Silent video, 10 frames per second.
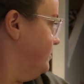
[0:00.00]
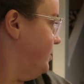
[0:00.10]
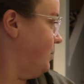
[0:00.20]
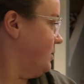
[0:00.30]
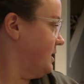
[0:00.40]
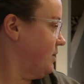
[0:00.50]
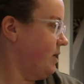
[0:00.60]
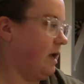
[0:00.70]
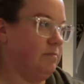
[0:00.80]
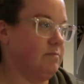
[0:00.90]
so it worked out
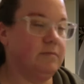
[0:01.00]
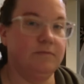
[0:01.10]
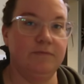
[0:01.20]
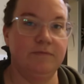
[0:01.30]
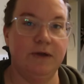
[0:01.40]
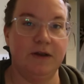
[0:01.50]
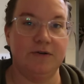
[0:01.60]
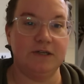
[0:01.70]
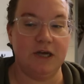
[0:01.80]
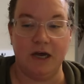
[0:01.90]
great. We had a
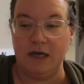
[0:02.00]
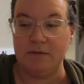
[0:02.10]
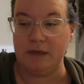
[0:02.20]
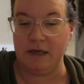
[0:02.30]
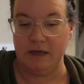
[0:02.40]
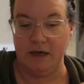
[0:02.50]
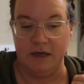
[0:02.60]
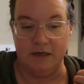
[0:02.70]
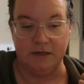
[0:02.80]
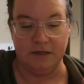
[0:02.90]
good time
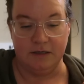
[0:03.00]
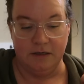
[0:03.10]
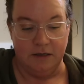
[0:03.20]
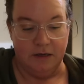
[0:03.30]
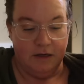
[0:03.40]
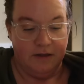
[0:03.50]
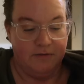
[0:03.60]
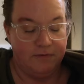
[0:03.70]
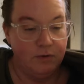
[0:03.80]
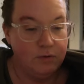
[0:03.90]
and the
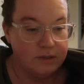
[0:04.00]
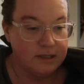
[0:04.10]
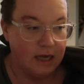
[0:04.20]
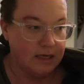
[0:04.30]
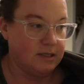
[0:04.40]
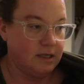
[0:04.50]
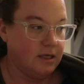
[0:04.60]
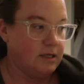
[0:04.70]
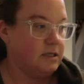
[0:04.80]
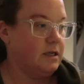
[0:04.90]
food was
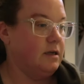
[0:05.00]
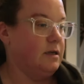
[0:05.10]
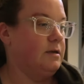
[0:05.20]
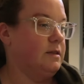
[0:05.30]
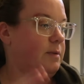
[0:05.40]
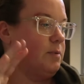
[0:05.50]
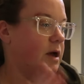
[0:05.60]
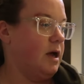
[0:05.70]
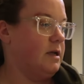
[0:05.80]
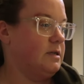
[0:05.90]
excellent. They
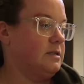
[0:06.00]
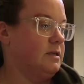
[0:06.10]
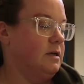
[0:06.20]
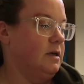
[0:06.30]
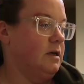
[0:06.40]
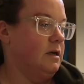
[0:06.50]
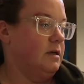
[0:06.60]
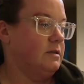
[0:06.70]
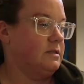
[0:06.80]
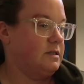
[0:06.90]
brought
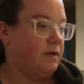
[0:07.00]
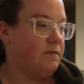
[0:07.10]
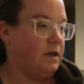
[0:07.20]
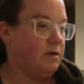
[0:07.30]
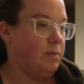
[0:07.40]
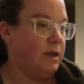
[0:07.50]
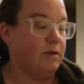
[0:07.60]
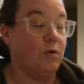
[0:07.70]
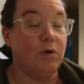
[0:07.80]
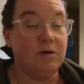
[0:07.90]
stuffing,
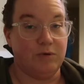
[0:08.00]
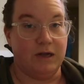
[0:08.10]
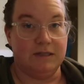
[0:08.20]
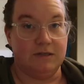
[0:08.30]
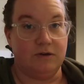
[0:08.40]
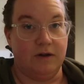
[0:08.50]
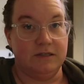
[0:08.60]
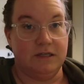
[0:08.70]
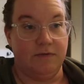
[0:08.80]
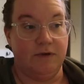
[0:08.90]
made cornbread
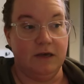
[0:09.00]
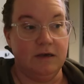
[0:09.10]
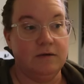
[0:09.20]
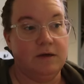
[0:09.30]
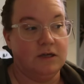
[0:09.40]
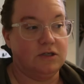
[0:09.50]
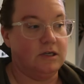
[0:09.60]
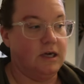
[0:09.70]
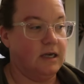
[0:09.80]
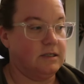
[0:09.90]
stuffing, because
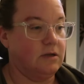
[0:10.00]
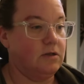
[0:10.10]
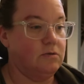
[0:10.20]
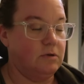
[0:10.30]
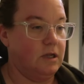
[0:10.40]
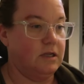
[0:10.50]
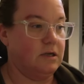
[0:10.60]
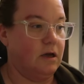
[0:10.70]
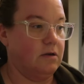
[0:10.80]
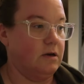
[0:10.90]
she has a gluten
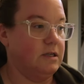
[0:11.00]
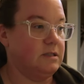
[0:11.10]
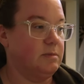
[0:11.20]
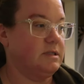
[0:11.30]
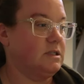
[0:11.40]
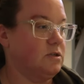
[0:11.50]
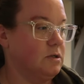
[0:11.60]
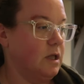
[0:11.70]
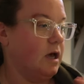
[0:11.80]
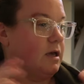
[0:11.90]
intolerance, my
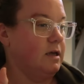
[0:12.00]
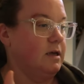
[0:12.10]
sister-in-law.